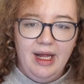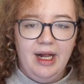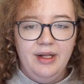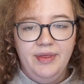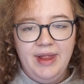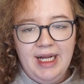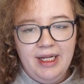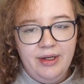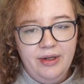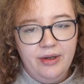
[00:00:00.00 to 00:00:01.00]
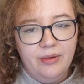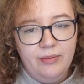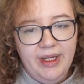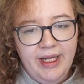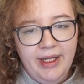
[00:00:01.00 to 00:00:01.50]
and then
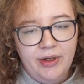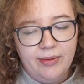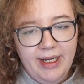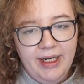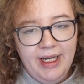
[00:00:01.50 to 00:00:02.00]
we create